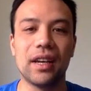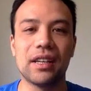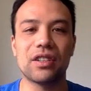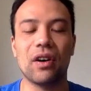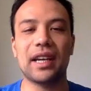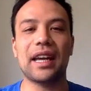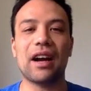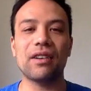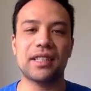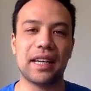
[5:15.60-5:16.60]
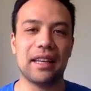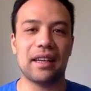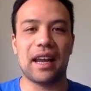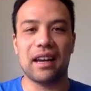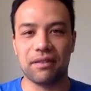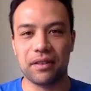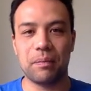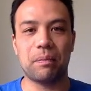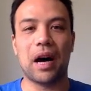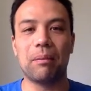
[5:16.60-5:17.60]
So I guarantee that every
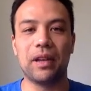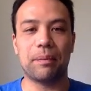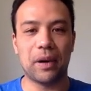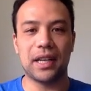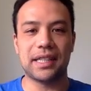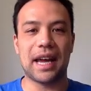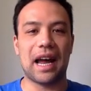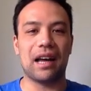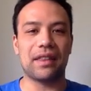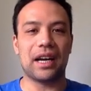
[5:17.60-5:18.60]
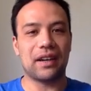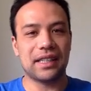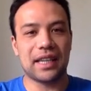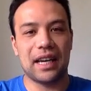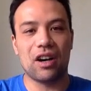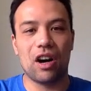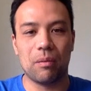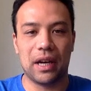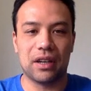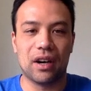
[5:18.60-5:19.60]
public punter out there is saying, oh
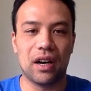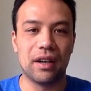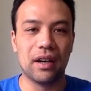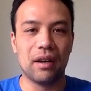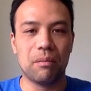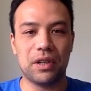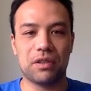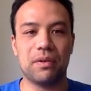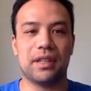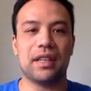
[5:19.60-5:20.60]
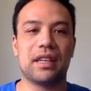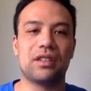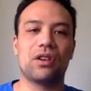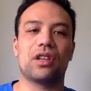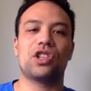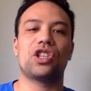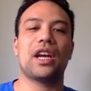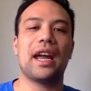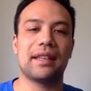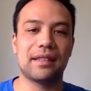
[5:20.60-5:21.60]
my God, Mitch Trubisky, there's not a
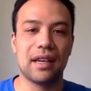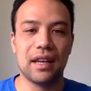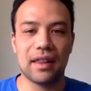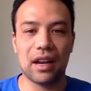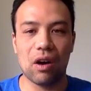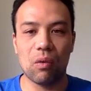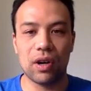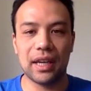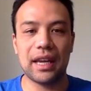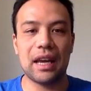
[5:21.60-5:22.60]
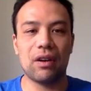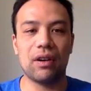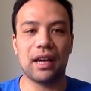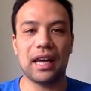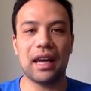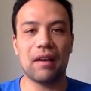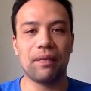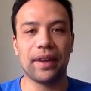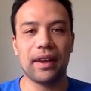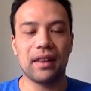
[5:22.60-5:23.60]
chance that I want to get on him.
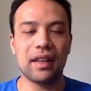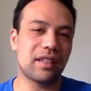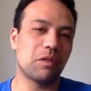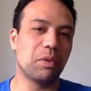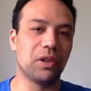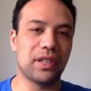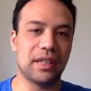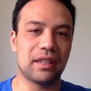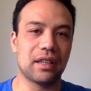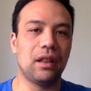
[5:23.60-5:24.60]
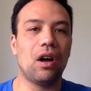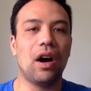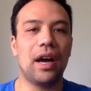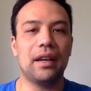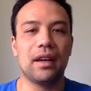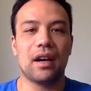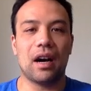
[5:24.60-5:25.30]
I think this is built into the line.